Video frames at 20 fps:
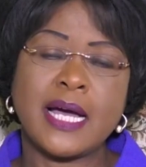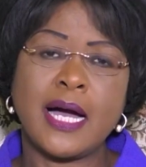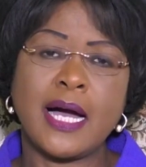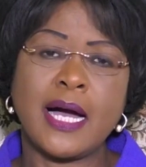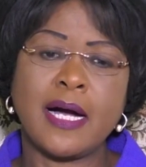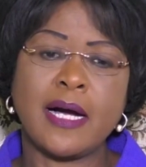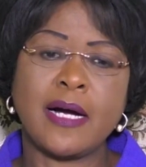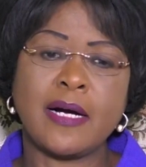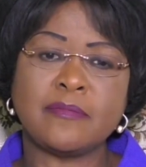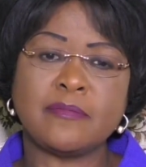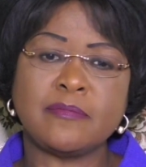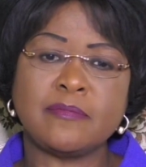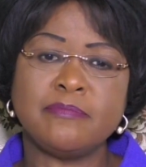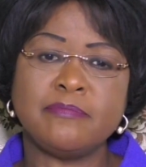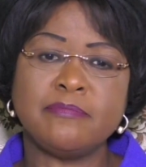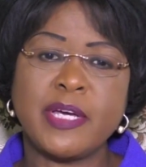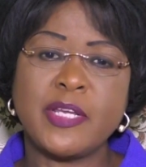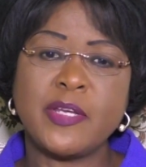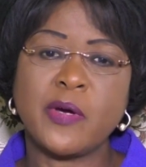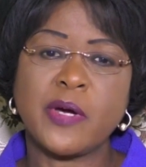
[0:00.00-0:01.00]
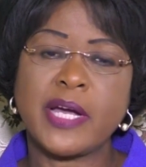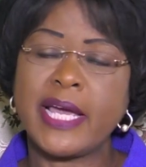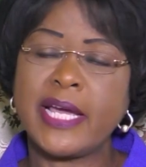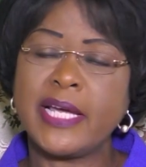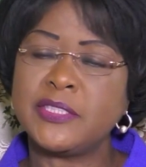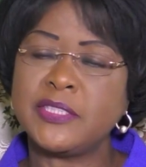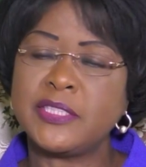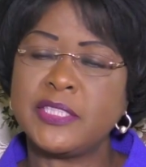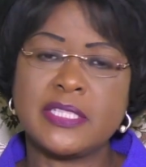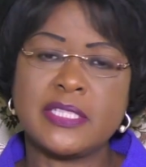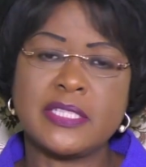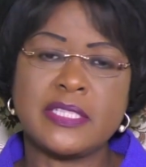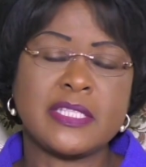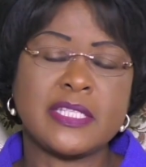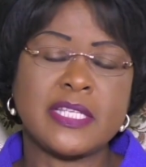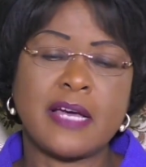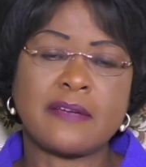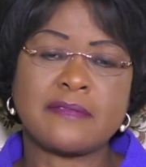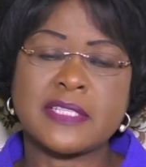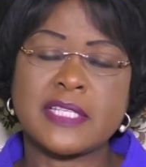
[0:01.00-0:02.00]
Many
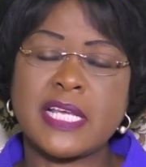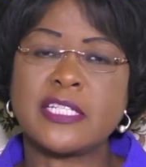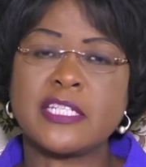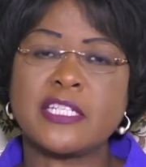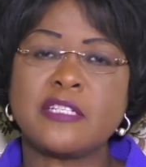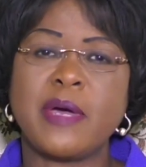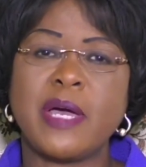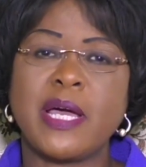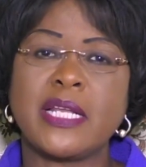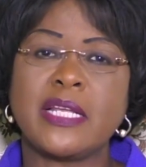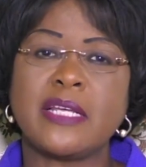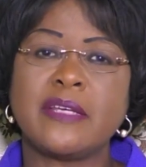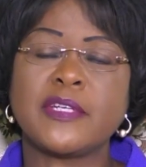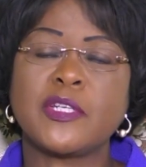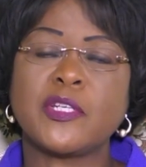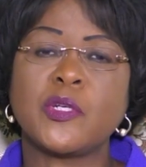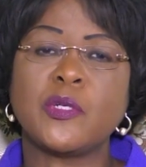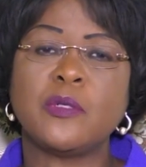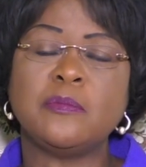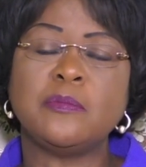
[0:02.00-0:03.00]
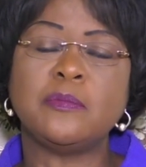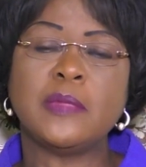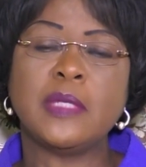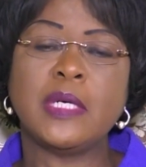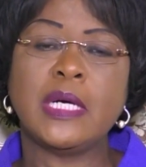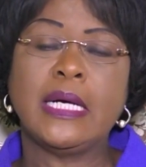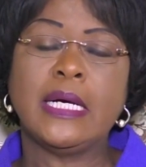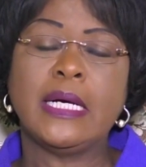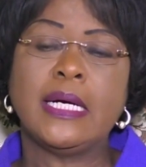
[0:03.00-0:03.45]
occasions I've sat in my living room